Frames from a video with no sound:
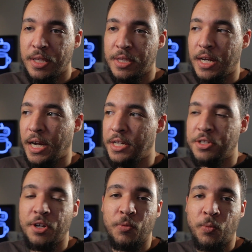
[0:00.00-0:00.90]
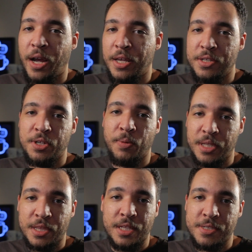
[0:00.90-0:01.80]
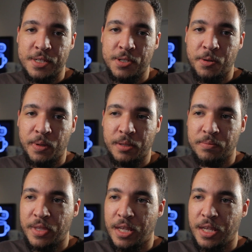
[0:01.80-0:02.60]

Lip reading: then I need to know why he's doing the things he's doing,